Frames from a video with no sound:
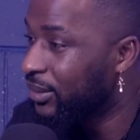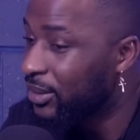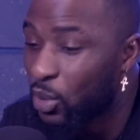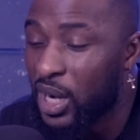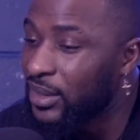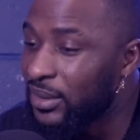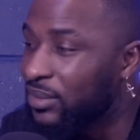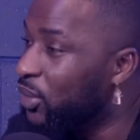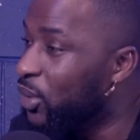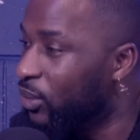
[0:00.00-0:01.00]
but I didn't
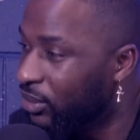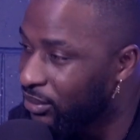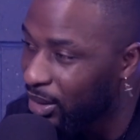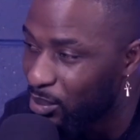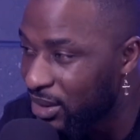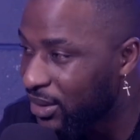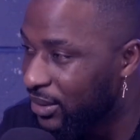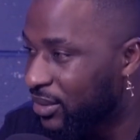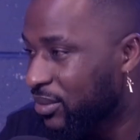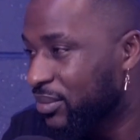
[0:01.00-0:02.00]
even know. I missed it.
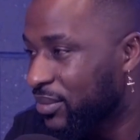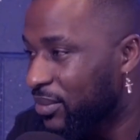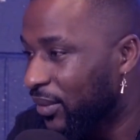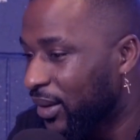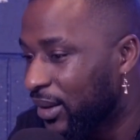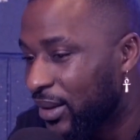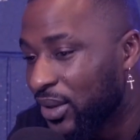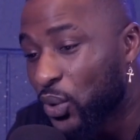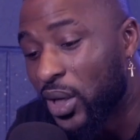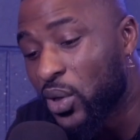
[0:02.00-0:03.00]

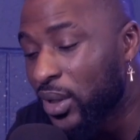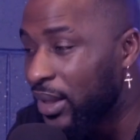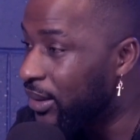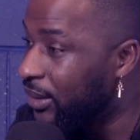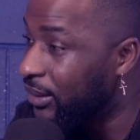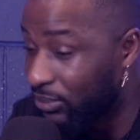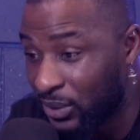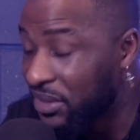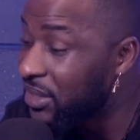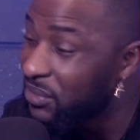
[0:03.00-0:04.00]
So I got a letter. Well,
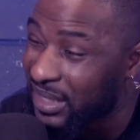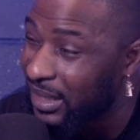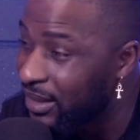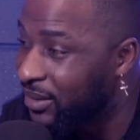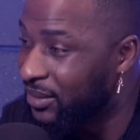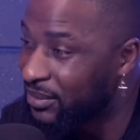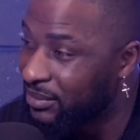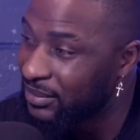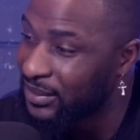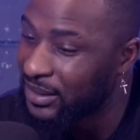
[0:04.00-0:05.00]
I didn't even get a letter.
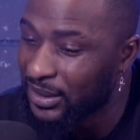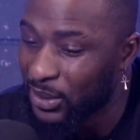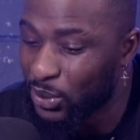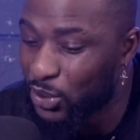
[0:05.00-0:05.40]
On